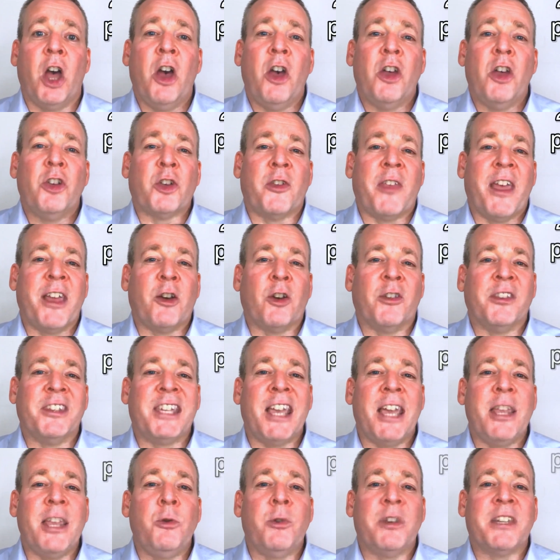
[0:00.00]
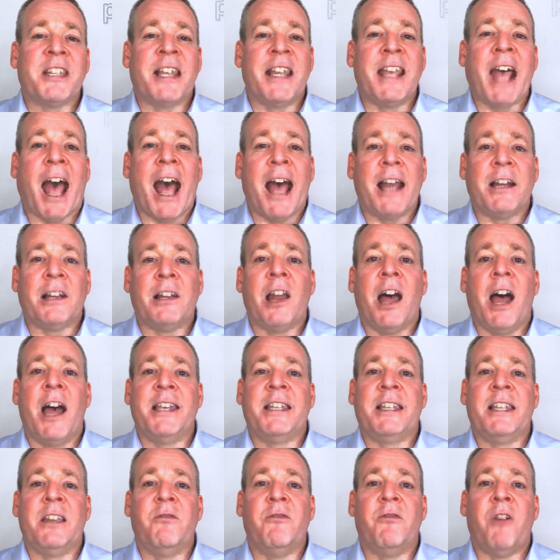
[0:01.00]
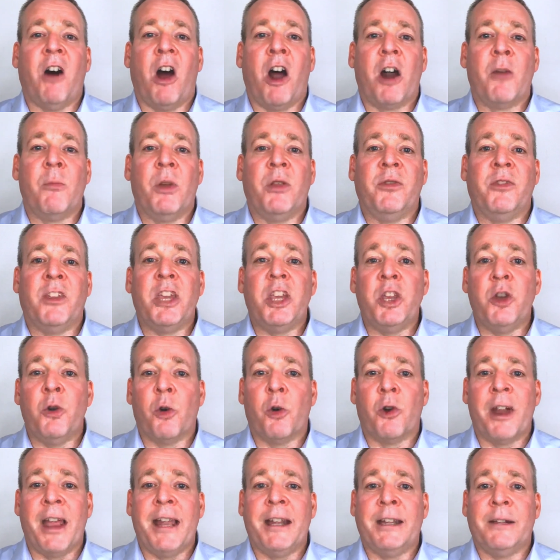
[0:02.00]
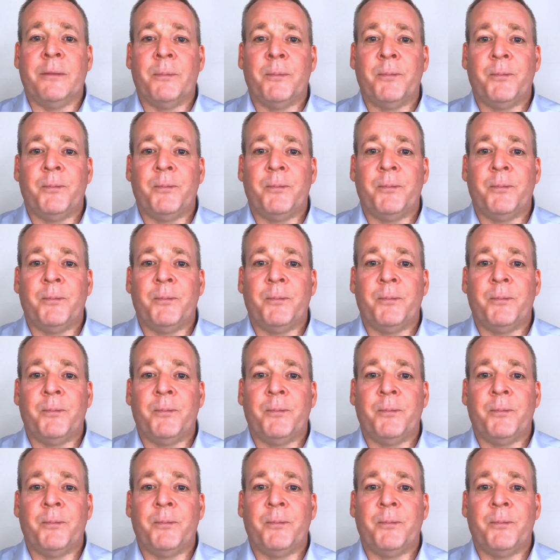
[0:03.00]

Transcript: so they continuously analyse the environment that you are in.